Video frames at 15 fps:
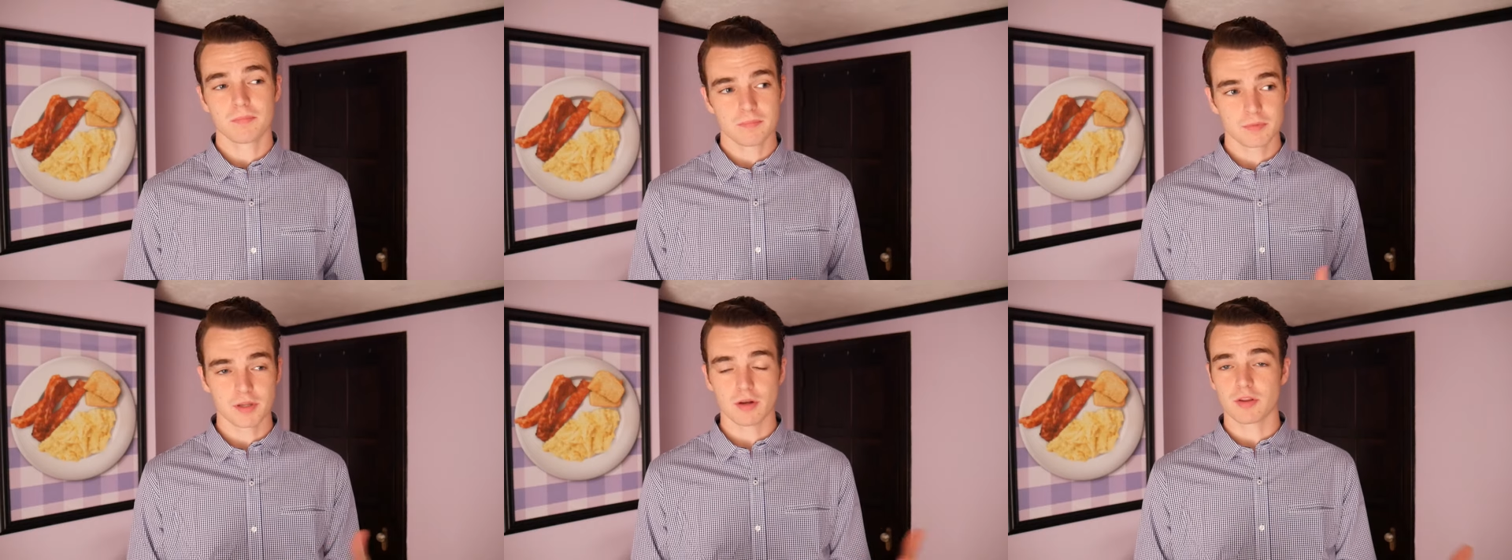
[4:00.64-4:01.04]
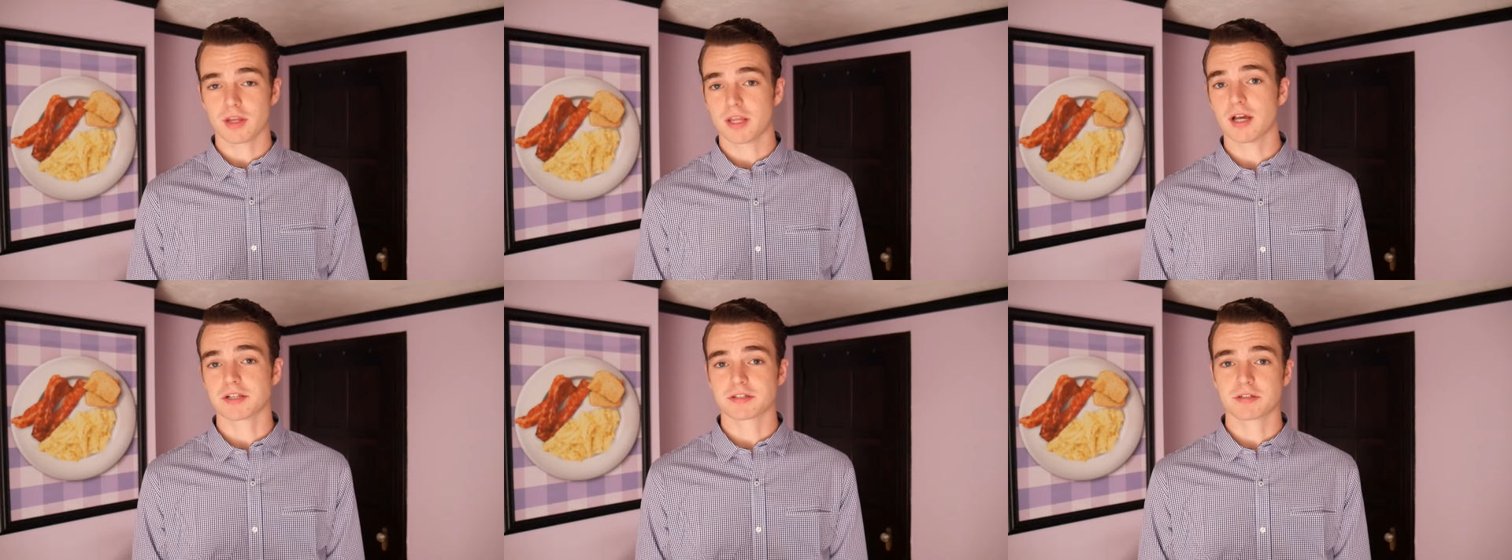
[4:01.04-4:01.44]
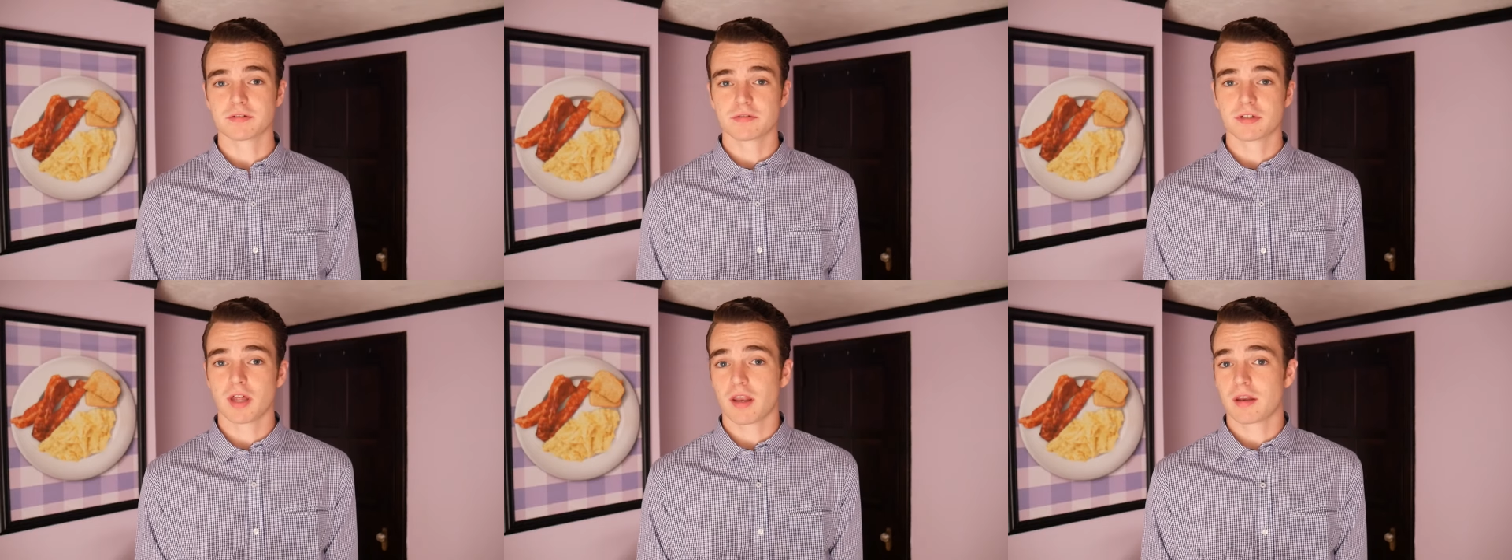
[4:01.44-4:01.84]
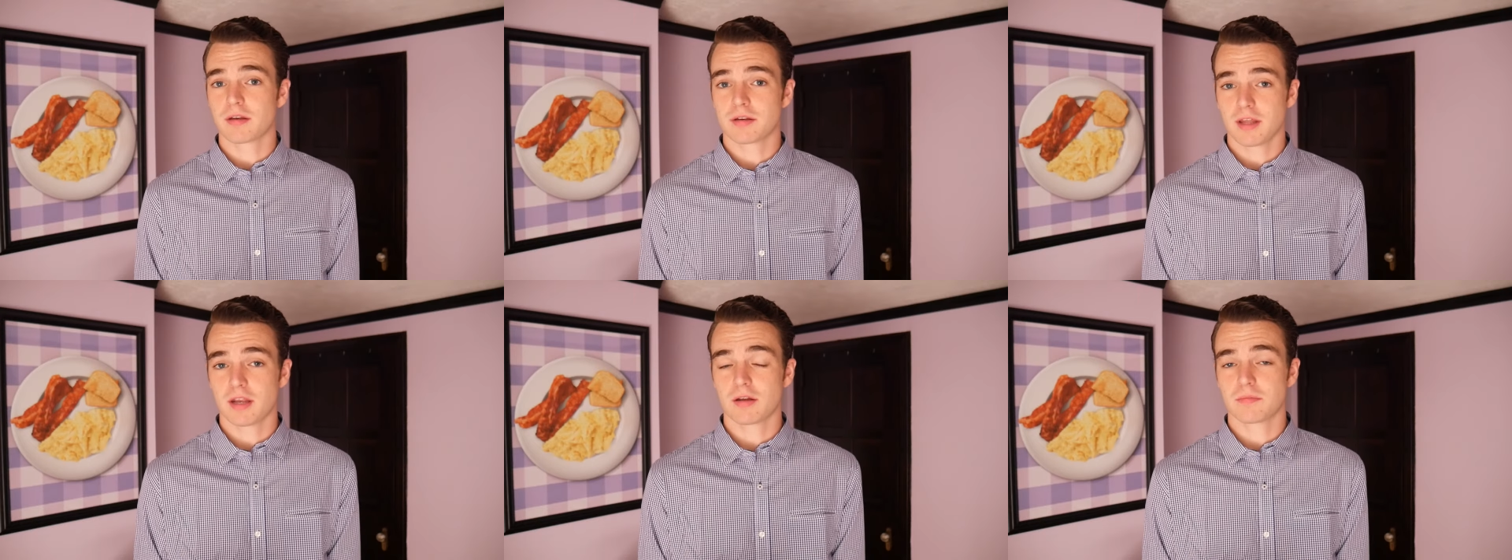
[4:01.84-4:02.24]
You know, the Gustin
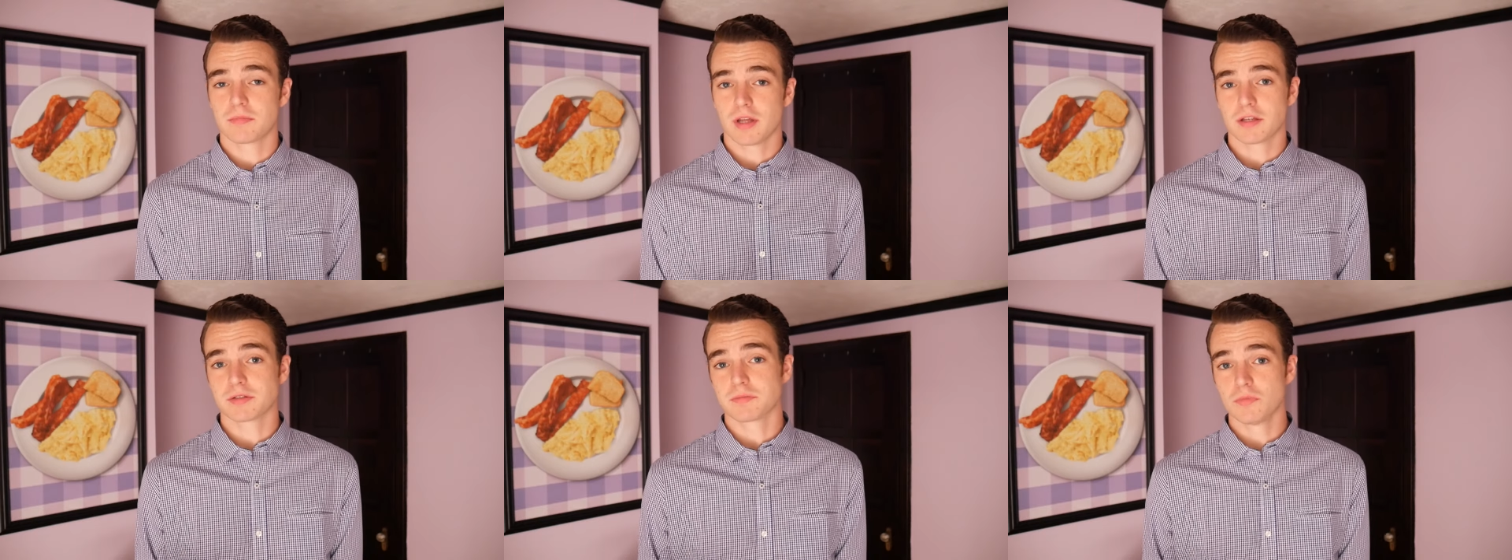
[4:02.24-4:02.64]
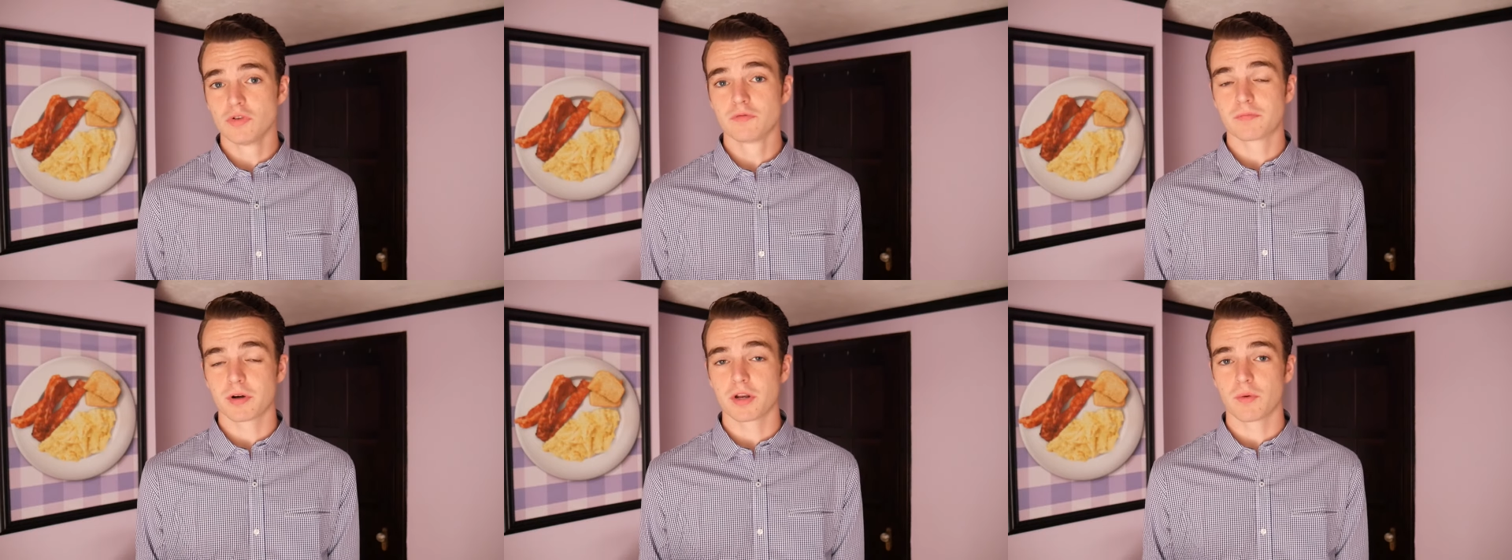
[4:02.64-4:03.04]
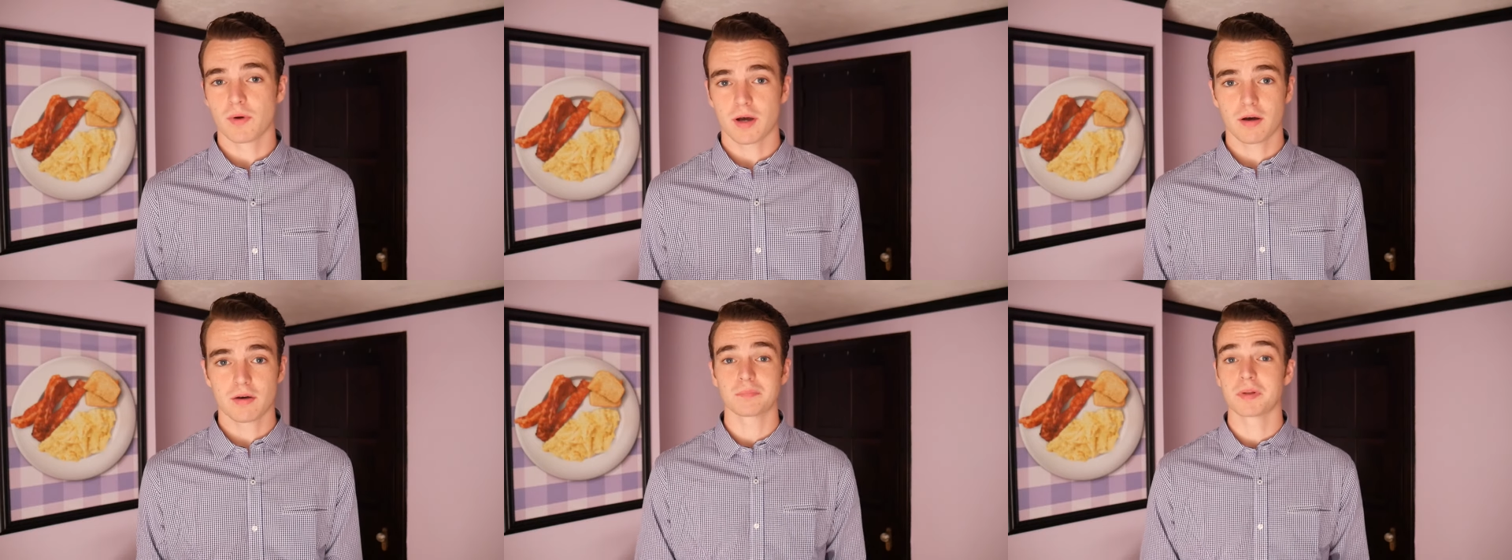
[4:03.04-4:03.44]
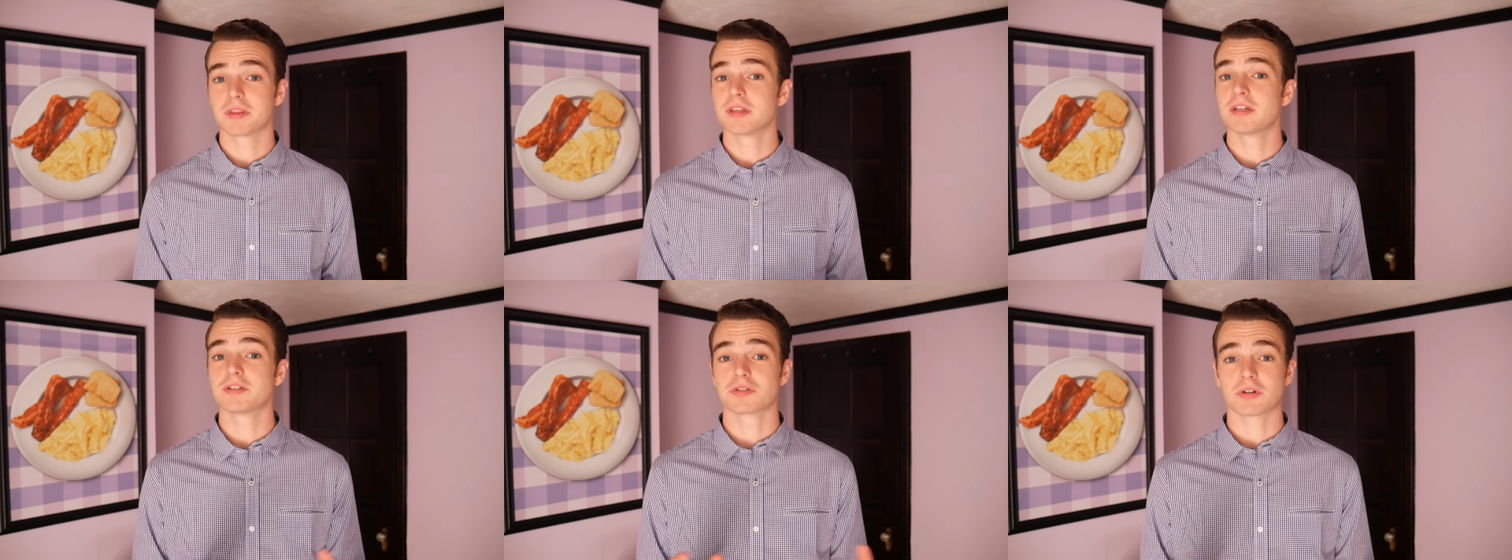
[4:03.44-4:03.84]
denim does move pretty well, but
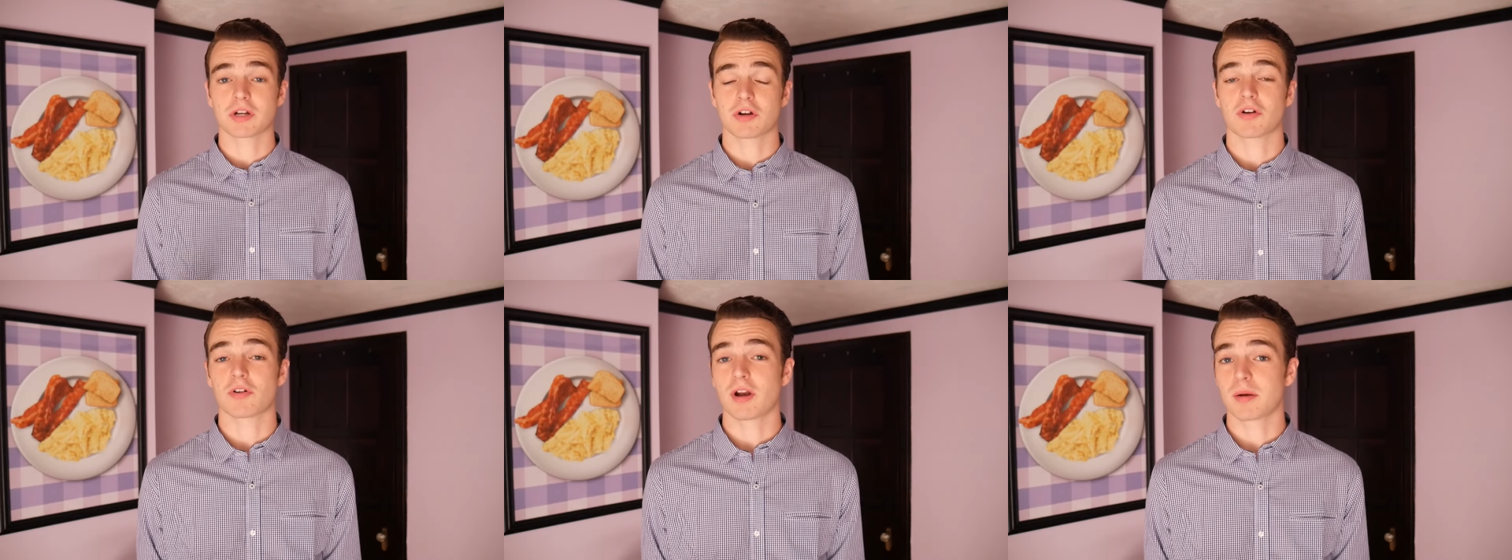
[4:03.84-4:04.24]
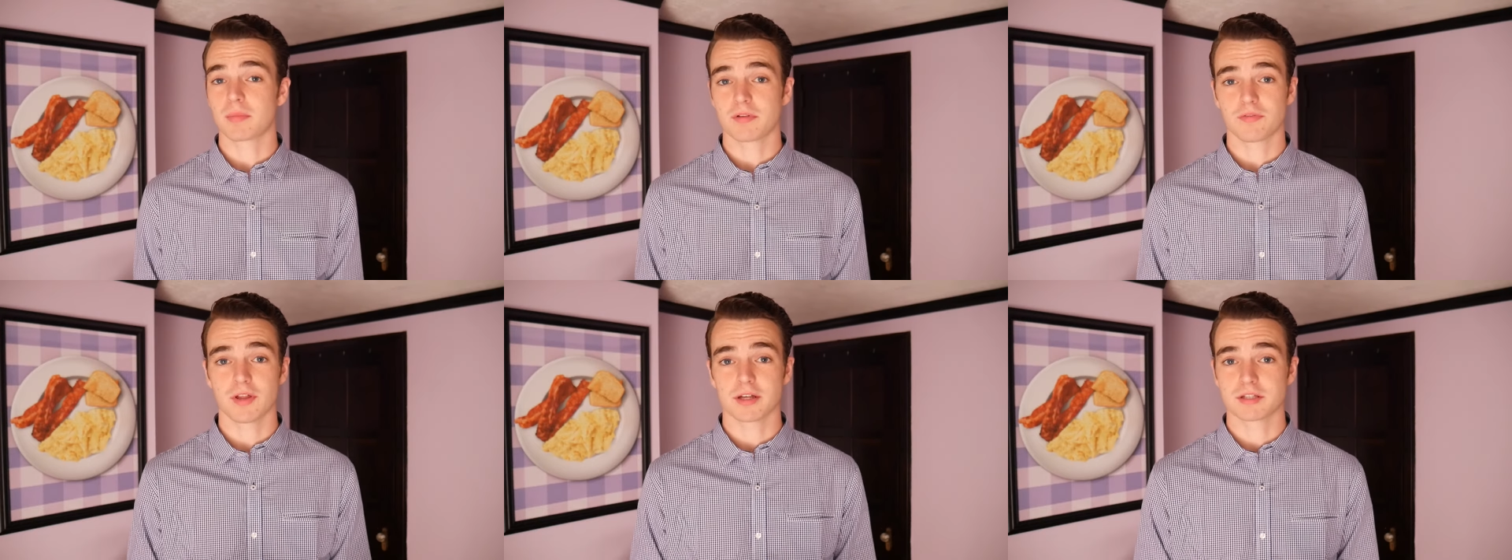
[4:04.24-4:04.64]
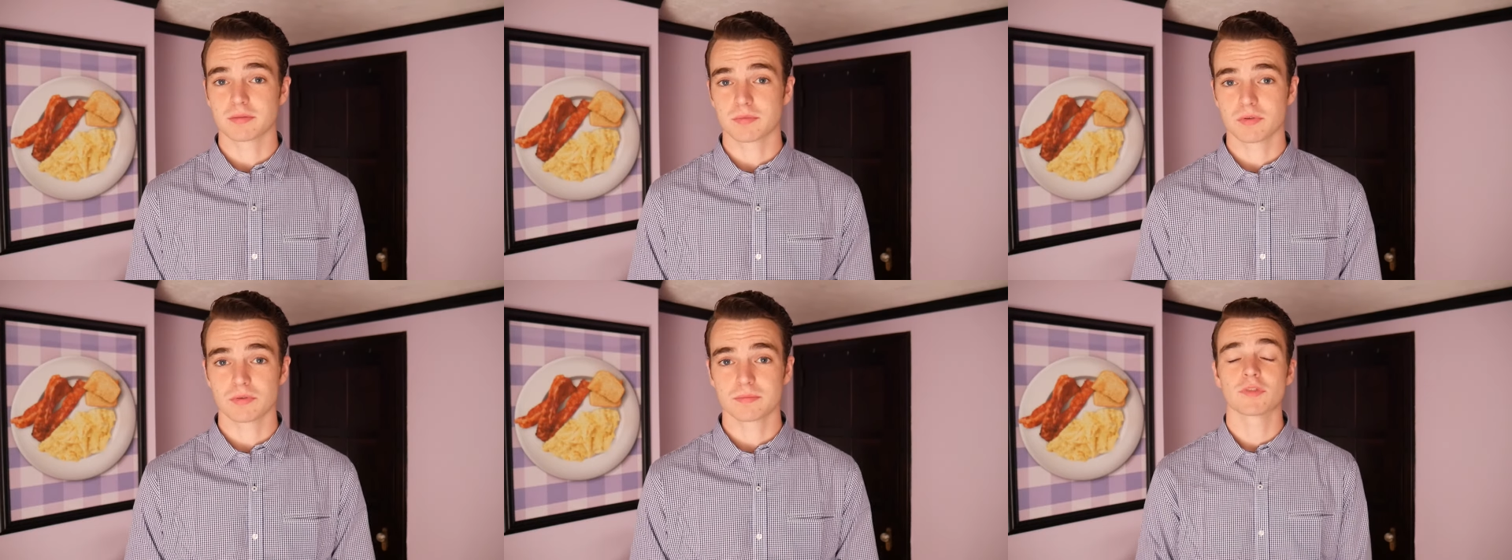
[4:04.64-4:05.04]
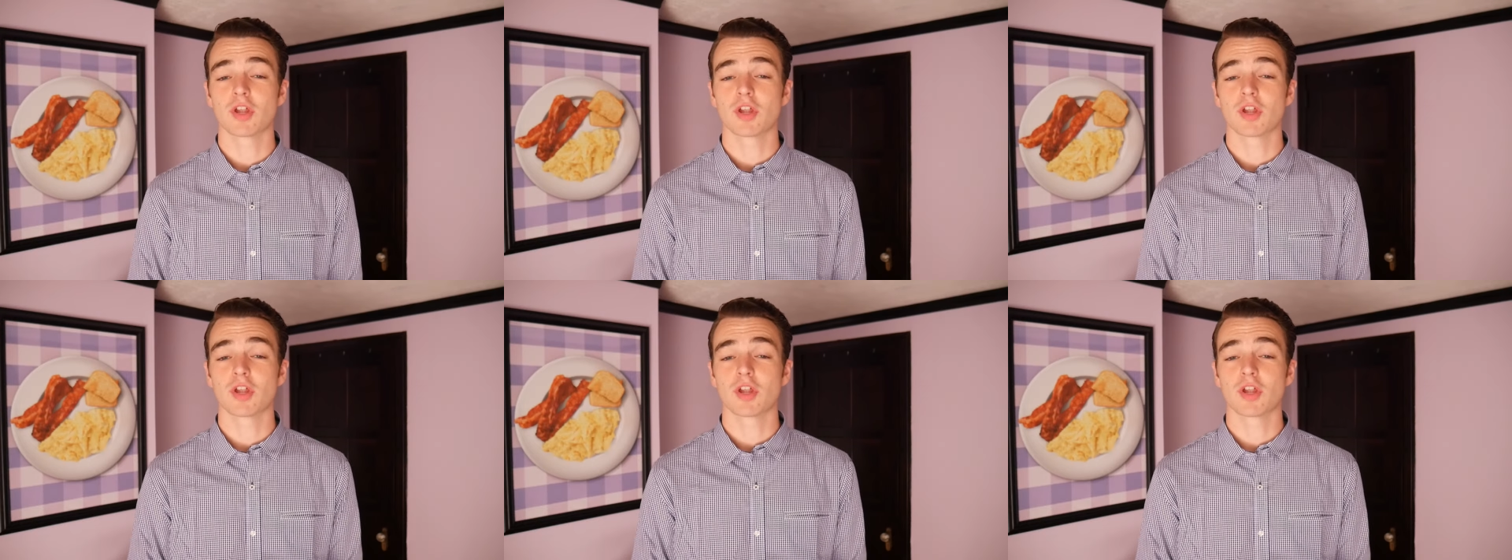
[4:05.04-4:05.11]
these are incredibly flexible.